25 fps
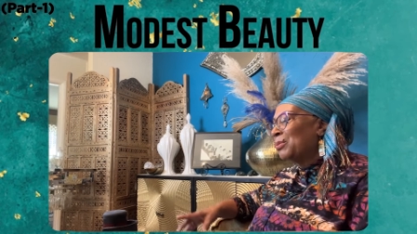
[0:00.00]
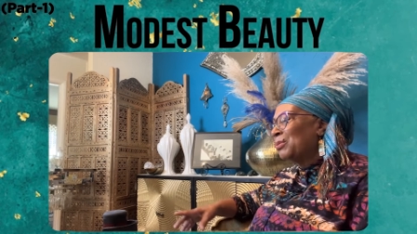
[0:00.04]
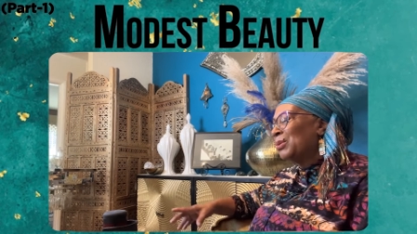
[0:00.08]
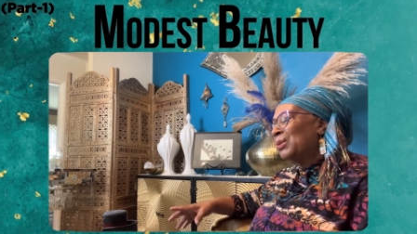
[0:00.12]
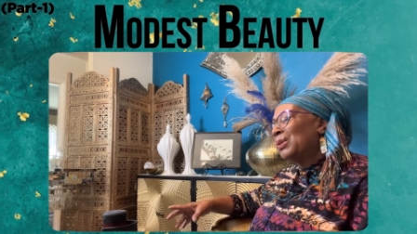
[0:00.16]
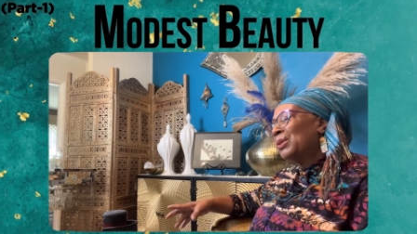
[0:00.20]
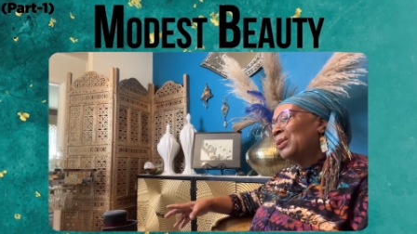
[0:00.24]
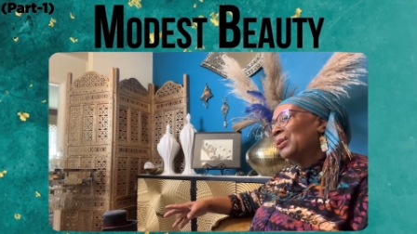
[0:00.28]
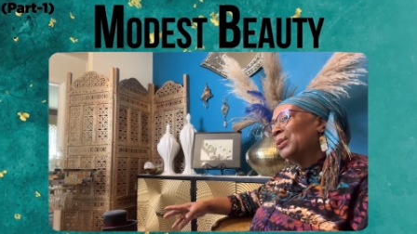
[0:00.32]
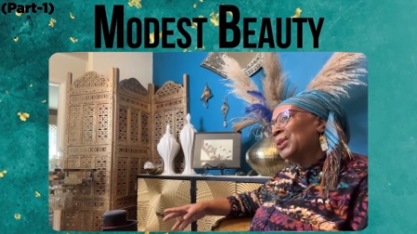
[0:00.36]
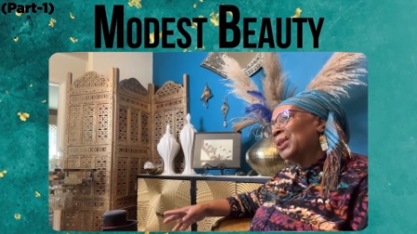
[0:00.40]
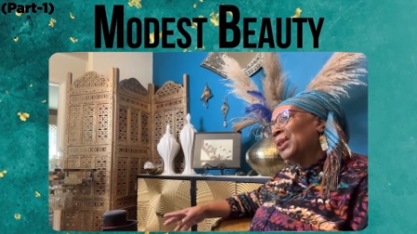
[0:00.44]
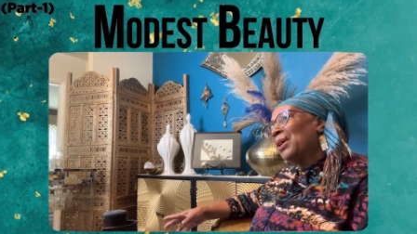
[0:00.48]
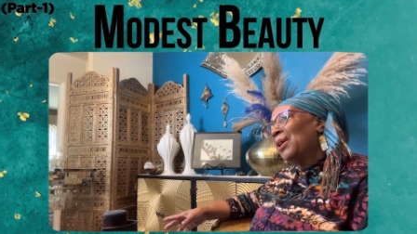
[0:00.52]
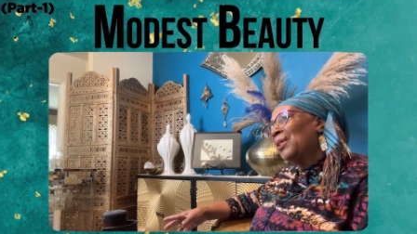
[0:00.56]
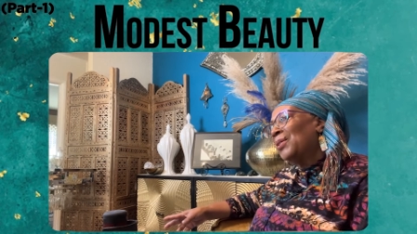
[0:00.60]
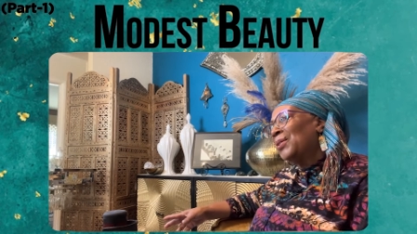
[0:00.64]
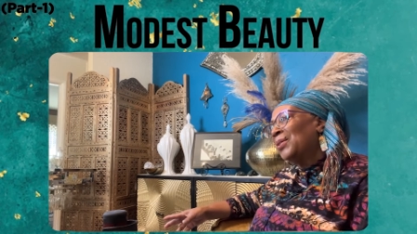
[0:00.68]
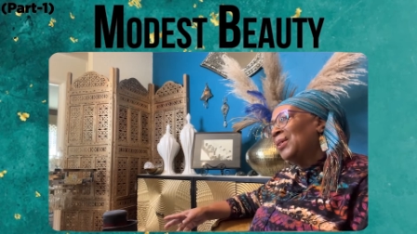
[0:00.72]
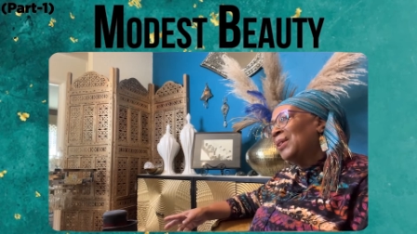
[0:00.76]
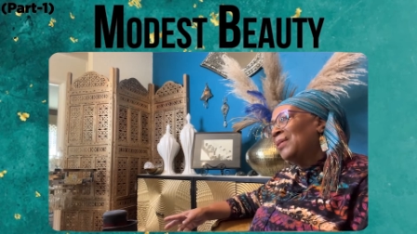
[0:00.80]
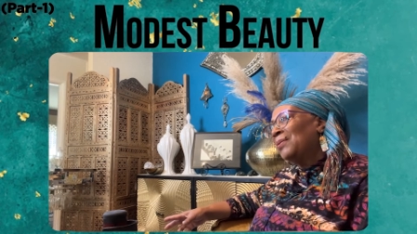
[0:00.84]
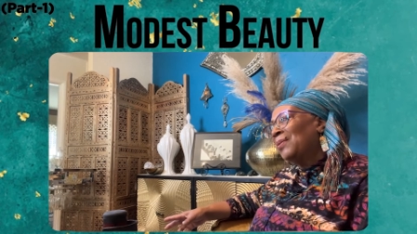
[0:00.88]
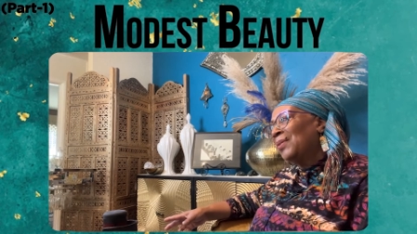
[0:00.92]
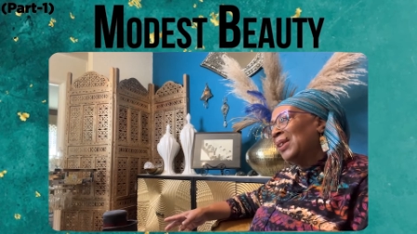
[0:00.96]
we would go to
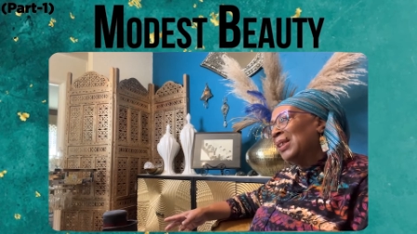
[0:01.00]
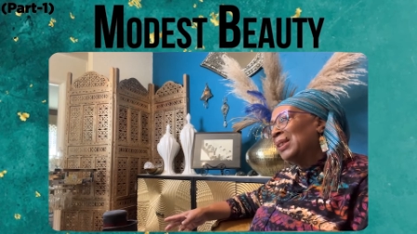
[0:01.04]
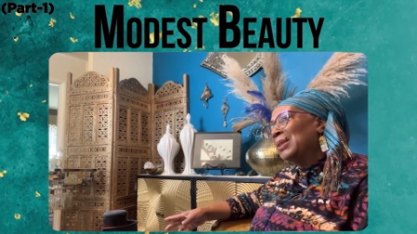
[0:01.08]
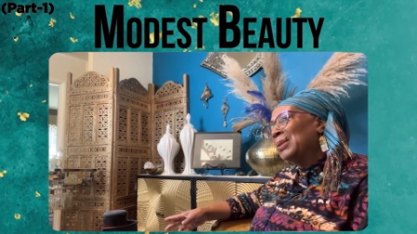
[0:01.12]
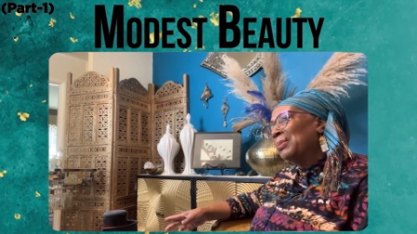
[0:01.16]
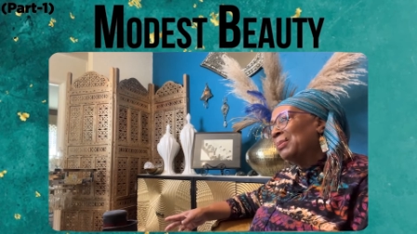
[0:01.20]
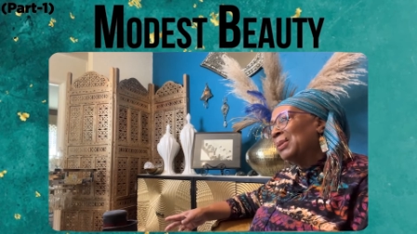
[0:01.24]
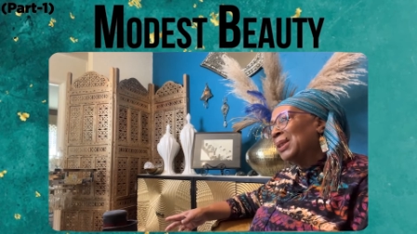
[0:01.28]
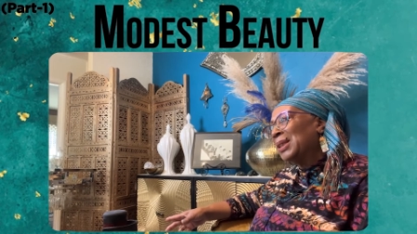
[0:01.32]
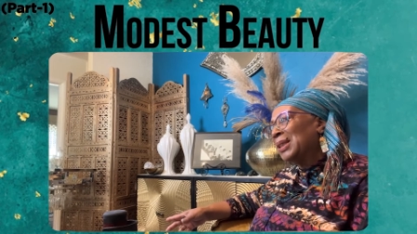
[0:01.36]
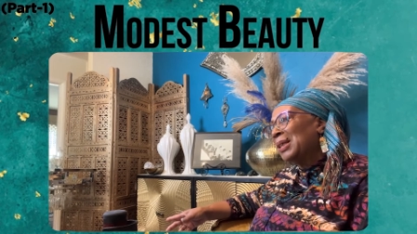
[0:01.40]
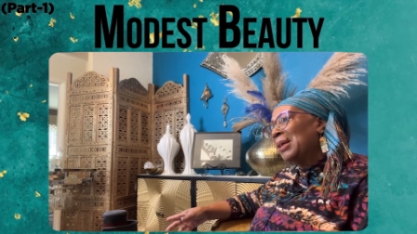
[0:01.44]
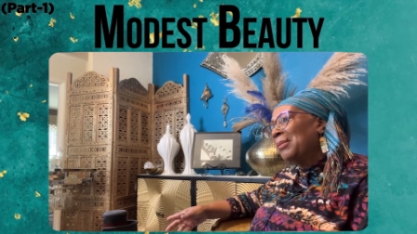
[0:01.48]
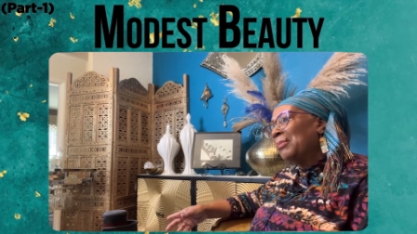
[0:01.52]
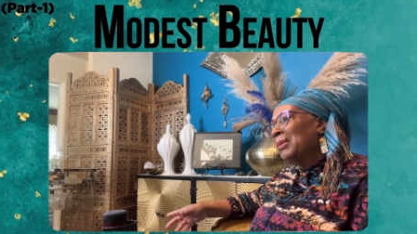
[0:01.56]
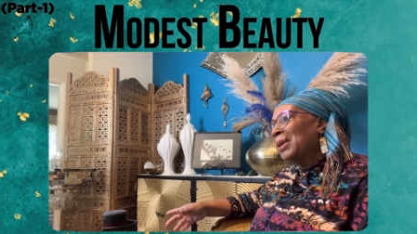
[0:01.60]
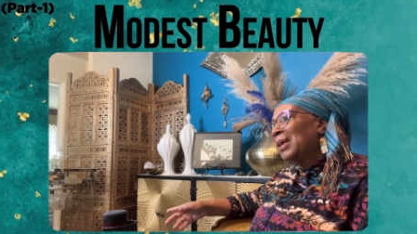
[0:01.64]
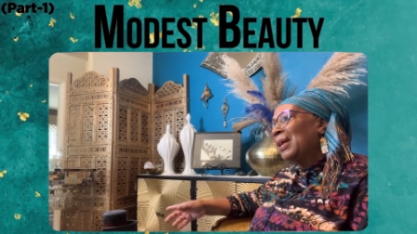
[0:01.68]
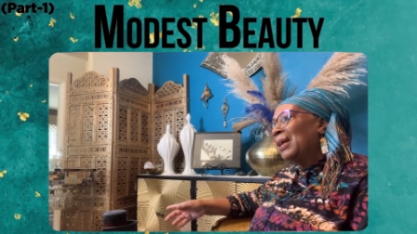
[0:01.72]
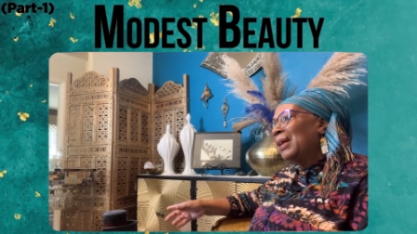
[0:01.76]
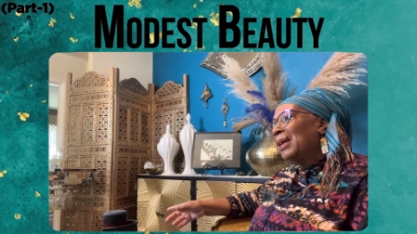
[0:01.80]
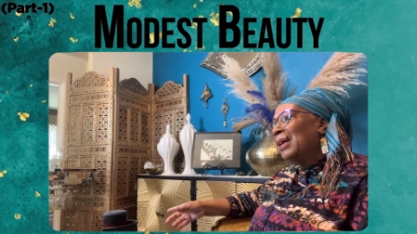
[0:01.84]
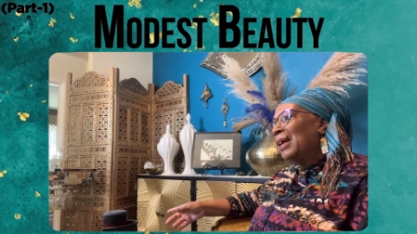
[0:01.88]
other events with them,